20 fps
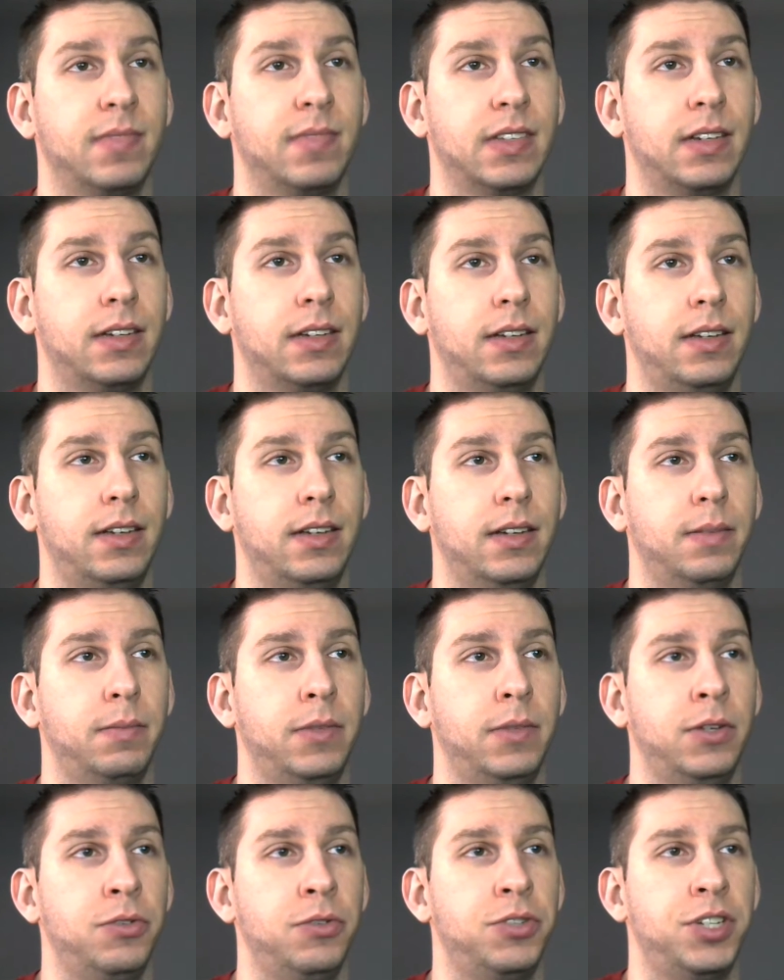Yep,
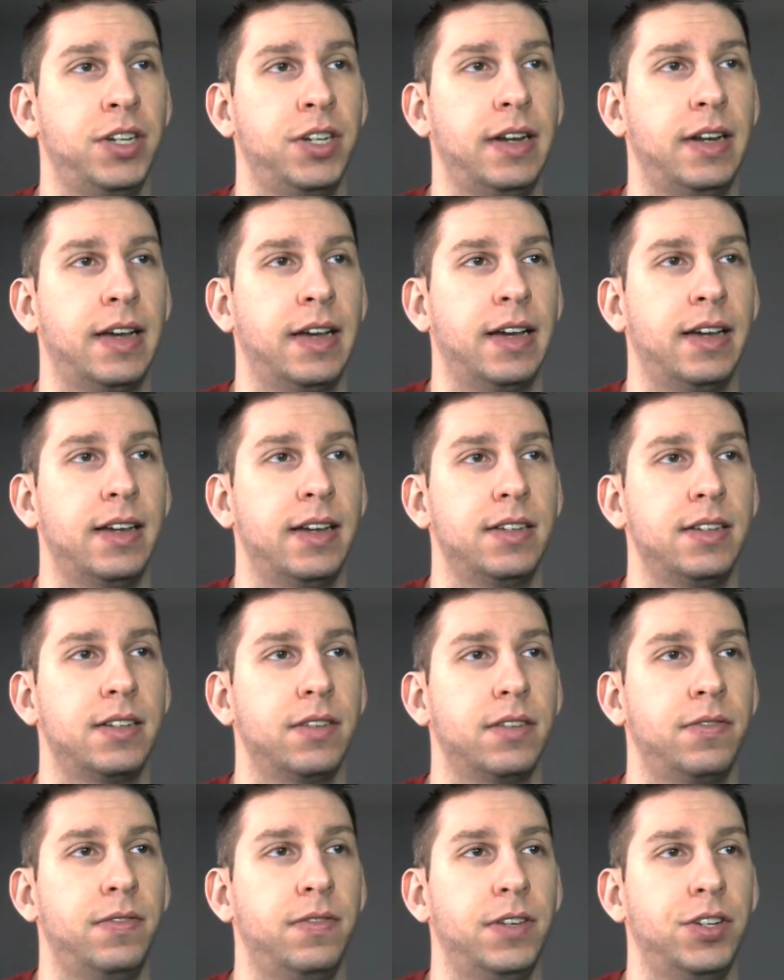Eugene has
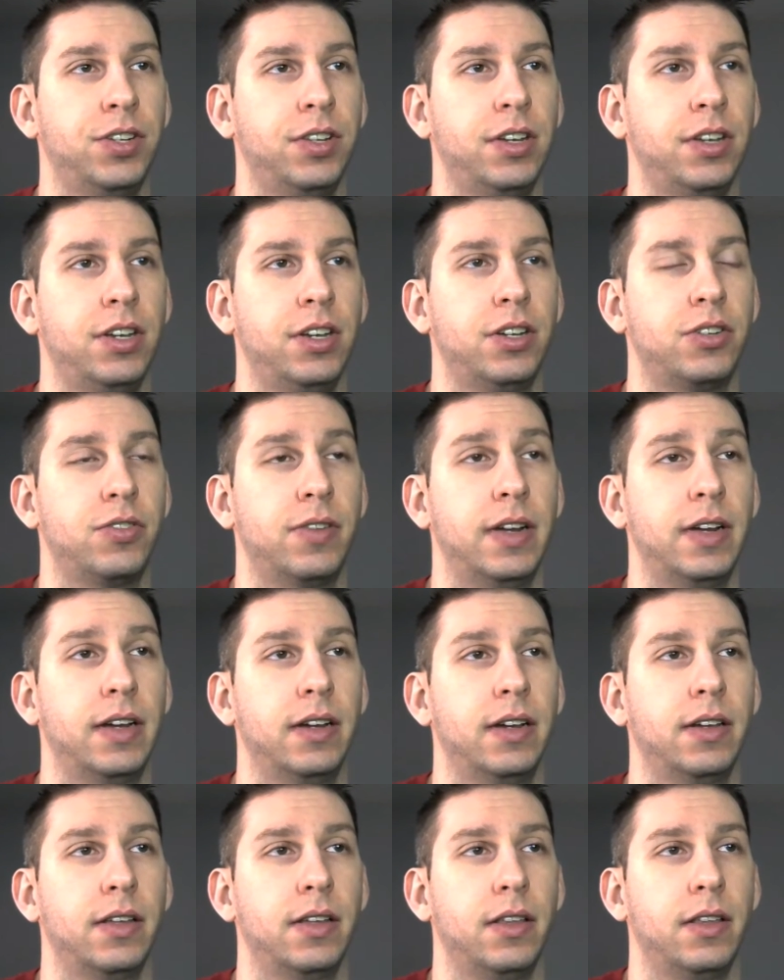officially
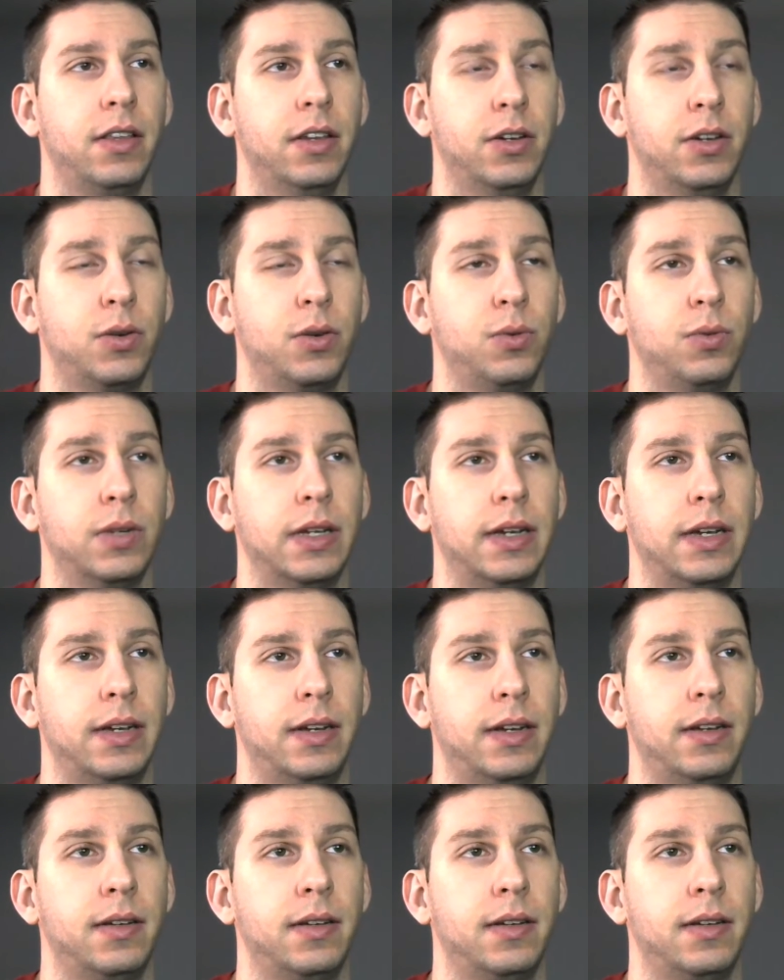drank the Kool-Aid.